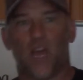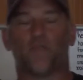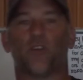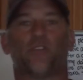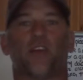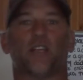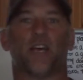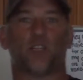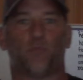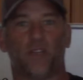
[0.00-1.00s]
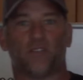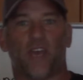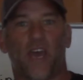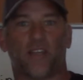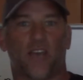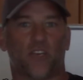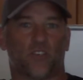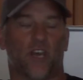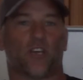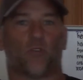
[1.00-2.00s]
everything that has been tagged
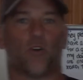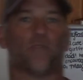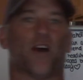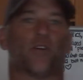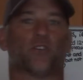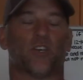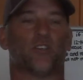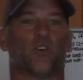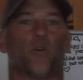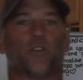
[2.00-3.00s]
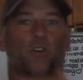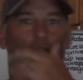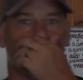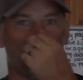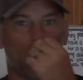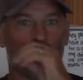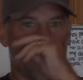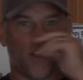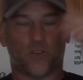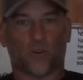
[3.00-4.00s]
hashtag coronavirus is going to go
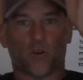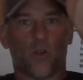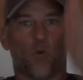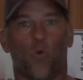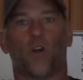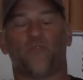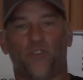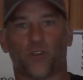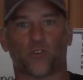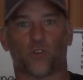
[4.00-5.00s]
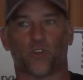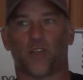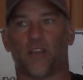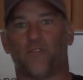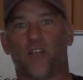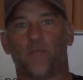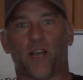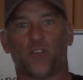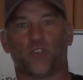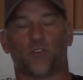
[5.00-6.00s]
under one filter so that if
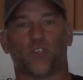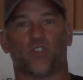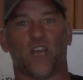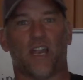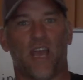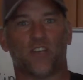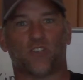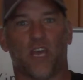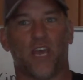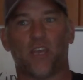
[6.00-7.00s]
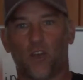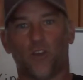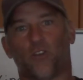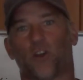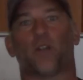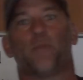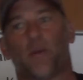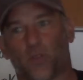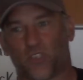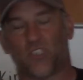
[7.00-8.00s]
anybody searches that hashtag, they're going to be
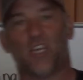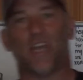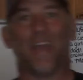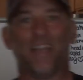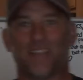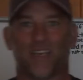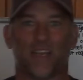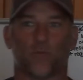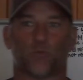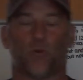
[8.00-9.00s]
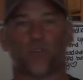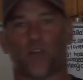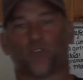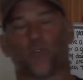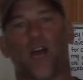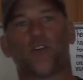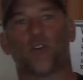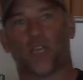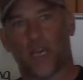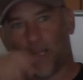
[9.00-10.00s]
able to see anything that was put there. So now
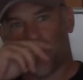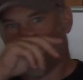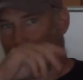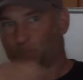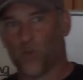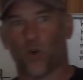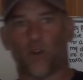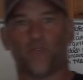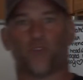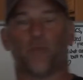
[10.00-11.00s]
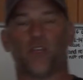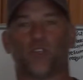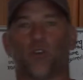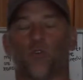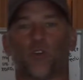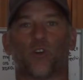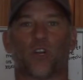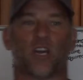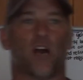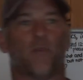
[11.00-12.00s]
you're getting your information or
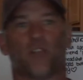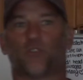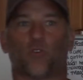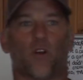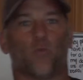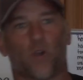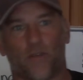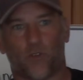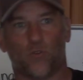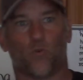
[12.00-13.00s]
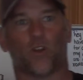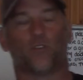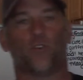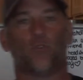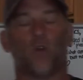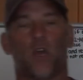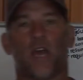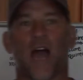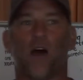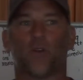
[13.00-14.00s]
your comments or whatever you want to do
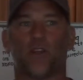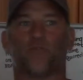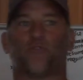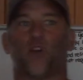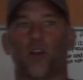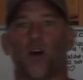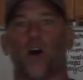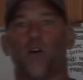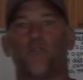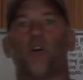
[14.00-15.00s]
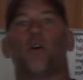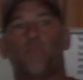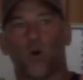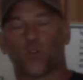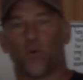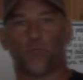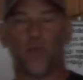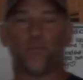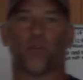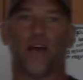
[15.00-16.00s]
out in front of multiple
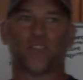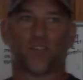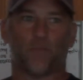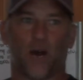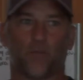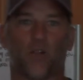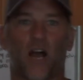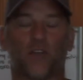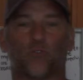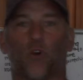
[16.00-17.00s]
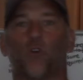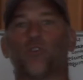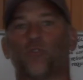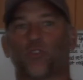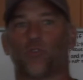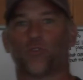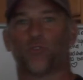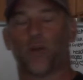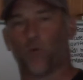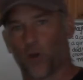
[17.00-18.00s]
people. That's the bottom line. Grow your
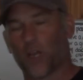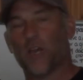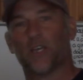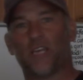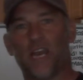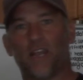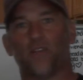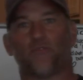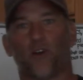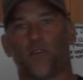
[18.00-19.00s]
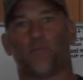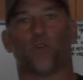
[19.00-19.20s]
social network. Get in front of